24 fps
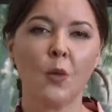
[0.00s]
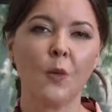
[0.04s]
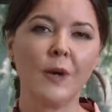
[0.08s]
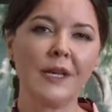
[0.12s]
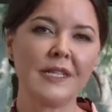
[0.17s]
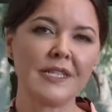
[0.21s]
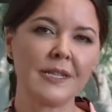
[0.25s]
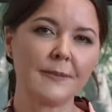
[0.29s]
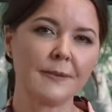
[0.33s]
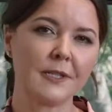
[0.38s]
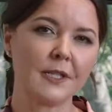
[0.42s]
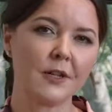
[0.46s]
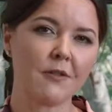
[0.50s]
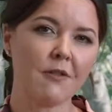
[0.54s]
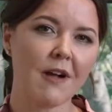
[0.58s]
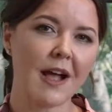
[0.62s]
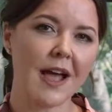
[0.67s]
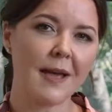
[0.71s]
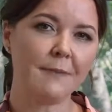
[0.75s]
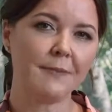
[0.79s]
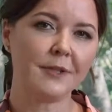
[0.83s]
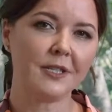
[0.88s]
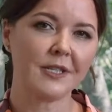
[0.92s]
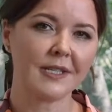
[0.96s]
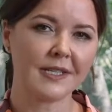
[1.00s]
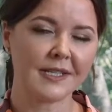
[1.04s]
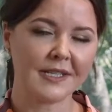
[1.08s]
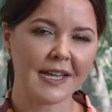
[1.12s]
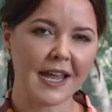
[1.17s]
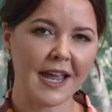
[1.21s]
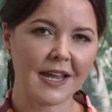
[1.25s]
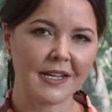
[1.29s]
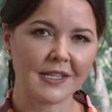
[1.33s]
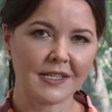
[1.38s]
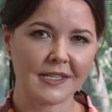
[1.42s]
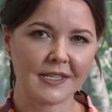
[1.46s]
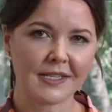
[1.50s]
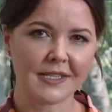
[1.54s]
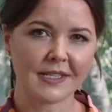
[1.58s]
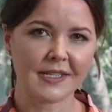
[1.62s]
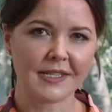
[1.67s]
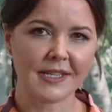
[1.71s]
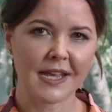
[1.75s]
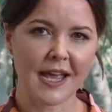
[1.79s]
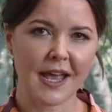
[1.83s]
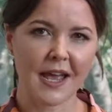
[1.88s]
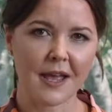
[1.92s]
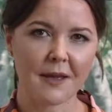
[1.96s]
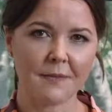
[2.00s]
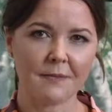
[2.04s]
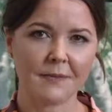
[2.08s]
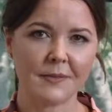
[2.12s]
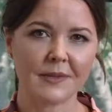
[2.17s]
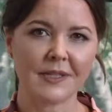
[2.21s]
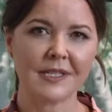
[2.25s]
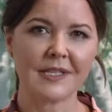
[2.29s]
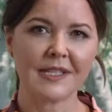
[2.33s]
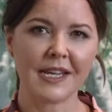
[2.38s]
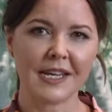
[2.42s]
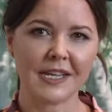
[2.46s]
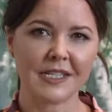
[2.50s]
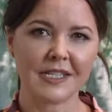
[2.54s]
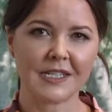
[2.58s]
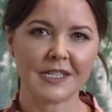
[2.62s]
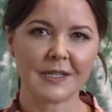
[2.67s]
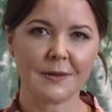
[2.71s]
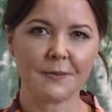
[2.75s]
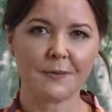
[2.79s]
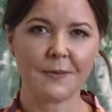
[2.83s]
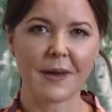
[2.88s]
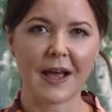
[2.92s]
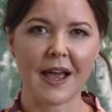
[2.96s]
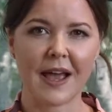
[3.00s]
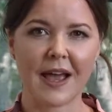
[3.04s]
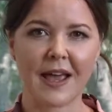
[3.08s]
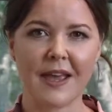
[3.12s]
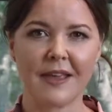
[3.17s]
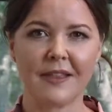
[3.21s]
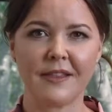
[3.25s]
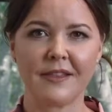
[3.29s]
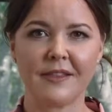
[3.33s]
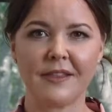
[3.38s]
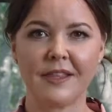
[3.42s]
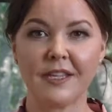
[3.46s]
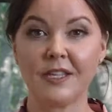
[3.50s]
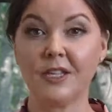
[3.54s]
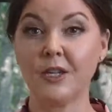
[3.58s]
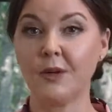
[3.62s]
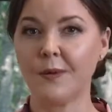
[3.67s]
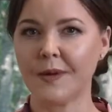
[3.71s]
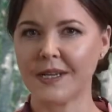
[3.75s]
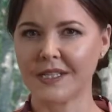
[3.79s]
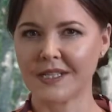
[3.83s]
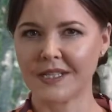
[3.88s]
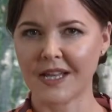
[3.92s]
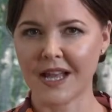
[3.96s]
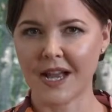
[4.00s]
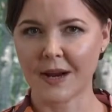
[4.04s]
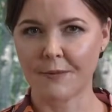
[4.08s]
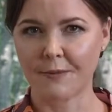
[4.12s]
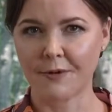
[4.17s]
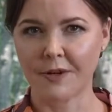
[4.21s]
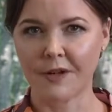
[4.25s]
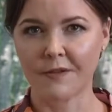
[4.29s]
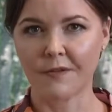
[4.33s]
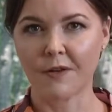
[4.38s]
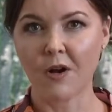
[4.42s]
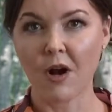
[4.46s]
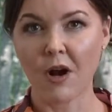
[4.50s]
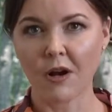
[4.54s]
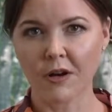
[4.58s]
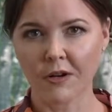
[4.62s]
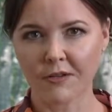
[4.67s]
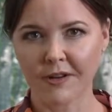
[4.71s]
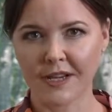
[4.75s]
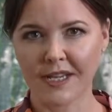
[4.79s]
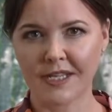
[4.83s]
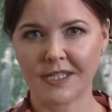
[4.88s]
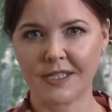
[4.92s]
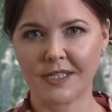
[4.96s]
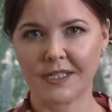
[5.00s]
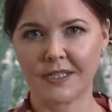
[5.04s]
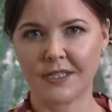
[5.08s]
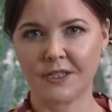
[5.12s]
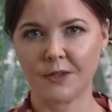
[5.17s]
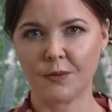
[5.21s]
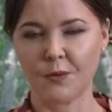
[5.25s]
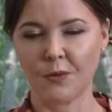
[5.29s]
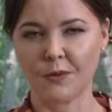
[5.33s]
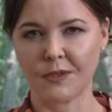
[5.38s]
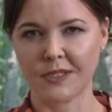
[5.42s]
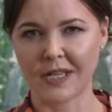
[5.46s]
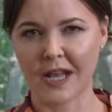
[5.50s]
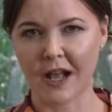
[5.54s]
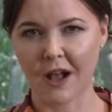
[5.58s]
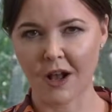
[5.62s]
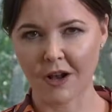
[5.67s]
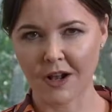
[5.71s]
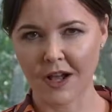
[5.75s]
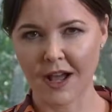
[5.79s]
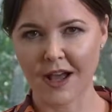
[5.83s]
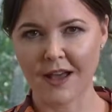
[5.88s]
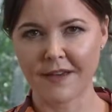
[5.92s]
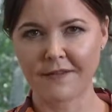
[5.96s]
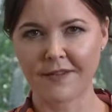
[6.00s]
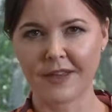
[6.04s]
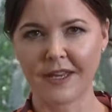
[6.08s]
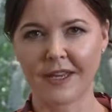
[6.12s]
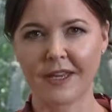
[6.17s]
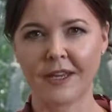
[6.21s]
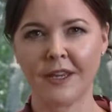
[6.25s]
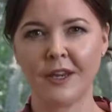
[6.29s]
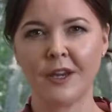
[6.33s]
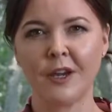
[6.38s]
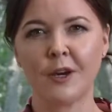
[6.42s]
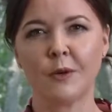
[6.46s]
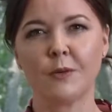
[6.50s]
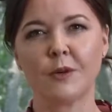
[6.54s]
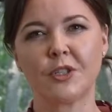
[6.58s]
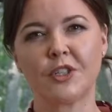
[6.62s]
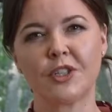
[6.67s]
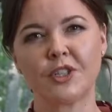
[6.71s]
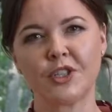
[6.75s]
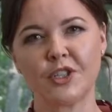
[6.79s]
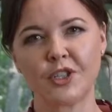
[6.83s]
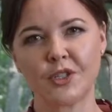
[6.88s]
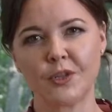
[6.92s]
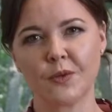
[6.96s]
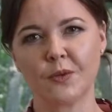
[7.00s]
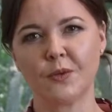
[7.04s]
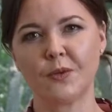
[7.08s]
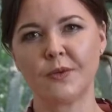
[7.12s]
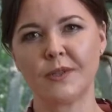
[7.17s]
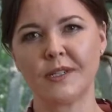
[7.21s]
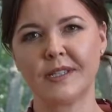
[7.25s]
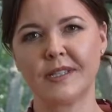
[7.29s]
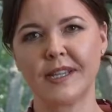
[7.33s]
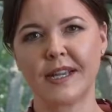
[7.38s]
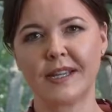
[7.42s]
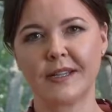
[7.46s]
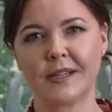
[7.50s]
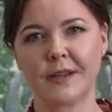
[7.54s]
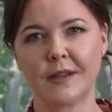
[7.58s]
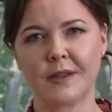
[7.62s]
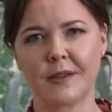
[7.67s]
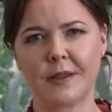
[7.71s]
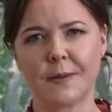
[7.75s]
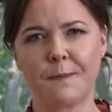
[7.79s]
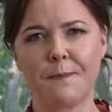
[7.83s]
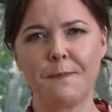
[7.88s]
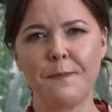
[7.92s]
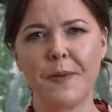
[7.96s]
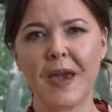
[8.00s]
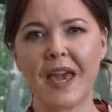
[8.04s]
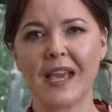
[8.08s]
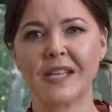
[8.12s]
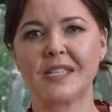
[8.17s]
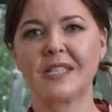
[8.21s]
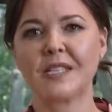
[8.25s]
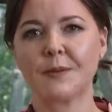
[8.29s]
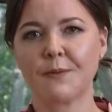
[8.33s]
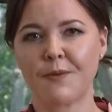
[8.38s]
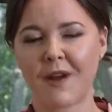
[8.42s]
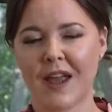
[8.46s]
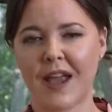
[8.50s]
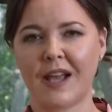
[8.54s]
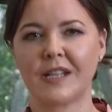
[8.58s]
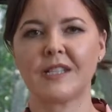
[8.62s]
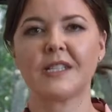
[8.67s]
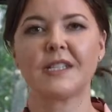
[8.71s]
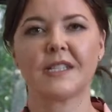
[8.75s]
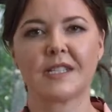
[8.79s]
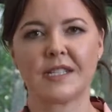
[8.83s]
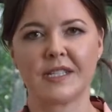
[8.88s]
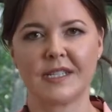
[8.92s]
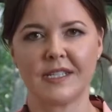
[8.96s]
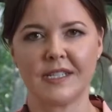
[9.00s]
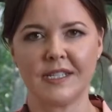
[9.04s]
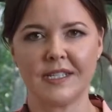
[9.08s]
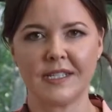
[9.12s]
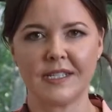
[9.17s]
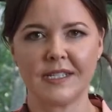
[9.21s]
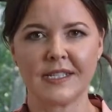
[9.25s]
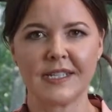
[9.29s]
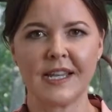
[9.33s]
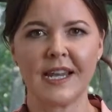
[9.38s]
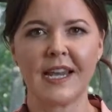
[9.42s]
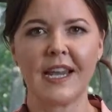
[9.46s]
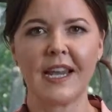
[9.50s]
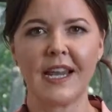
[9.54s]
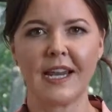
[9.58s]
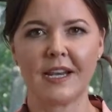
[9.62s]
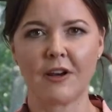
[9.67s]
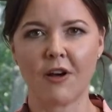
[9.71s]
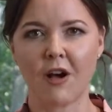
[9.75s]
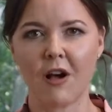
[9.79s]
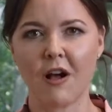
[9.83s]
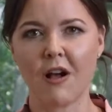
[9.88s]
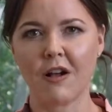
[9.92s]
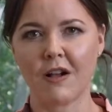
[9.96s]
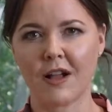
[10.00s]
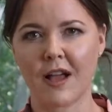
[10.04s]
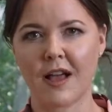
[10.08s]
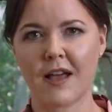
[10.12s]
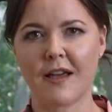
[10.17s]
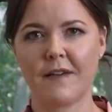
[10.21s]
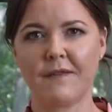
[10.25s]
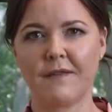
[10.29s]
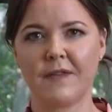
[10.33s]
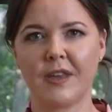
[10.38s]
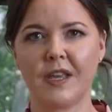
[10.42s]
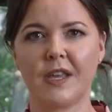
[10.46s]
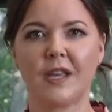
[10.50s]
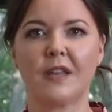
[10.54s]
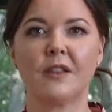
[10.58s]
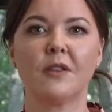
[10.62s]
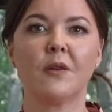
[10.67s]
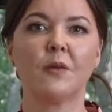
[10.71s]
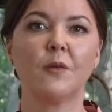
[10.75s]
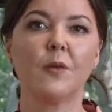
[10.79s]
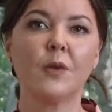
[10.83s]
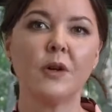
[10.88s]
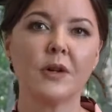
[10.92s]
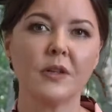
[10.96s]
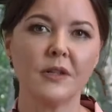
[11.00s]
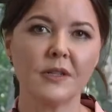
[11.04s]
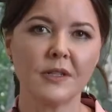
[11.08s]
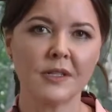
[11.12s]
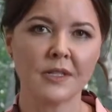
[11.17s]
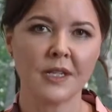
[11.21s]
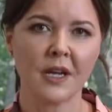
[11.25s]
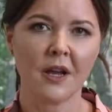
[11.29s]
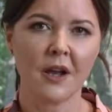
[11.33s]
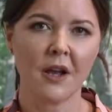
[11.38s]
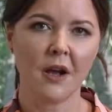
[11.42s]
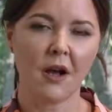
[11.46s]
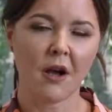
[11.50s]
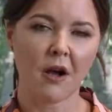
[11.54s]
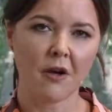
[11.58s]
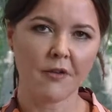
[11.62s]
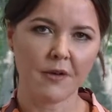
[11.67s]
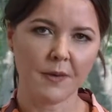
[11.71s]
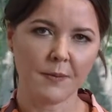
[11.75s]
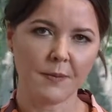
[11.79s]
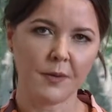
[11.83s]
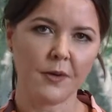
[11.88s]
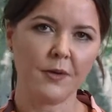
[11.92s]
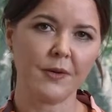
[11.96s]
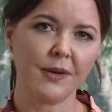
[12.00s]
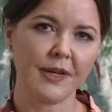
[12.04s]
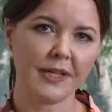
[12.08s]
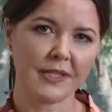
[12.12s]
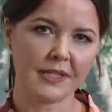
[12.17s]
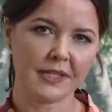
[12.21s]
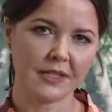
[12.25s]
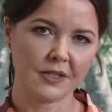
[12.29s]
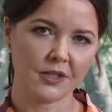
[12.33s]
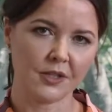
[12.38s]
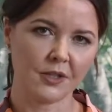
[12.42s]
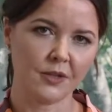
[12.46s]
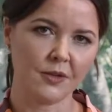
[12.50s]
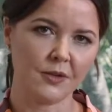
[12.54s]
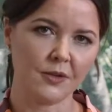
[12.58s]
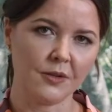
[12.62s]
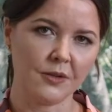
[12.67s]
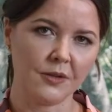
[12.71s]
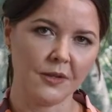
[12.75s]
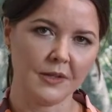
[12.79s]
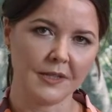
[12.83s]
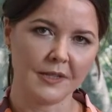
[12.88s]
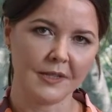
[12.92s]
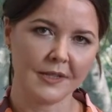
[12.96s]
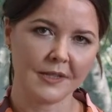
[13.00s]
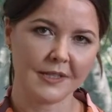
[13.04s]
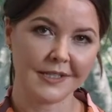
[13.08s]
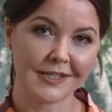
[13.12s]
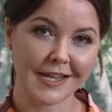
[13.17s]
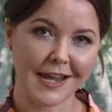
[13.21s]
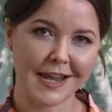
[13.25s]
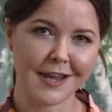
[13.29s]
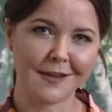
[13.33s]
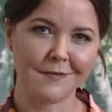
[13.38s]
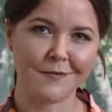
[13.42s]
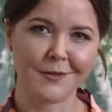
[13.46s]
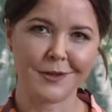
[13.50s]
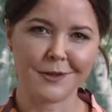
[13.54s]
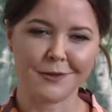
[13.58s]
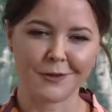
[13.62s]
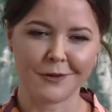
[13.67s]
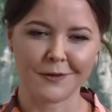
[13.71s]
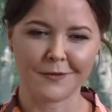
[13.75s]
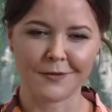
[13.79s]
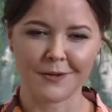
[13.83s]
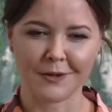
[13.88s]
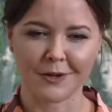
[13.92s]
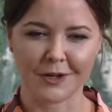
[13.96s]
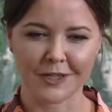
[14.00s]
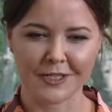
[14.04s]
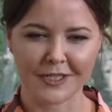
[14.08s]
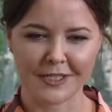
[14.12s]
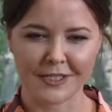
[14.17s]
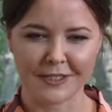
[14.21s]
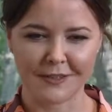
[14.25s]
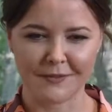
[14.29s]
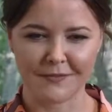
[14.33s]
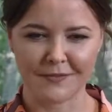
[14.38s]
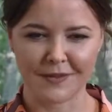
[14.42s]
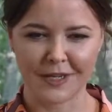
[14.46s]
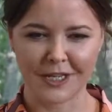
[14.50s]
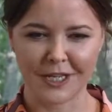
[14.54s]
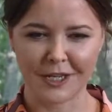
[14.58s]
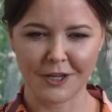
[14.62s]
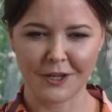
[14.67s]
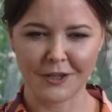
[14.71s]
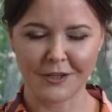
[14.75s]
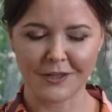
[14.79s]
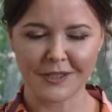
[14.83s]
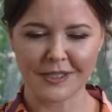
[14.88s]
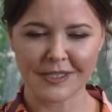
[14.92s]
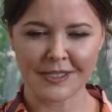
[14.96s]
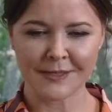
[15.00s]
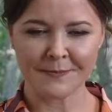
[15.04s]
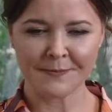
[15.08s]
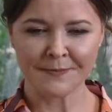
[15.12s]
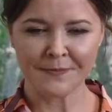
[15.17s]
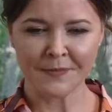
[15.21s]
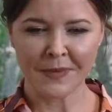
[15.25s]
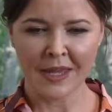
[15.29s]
We subscribe to standards set by the US Library of Congress towards archiving, which ensures that the best practices in archiving in the world are employed to save the not forgotten videos.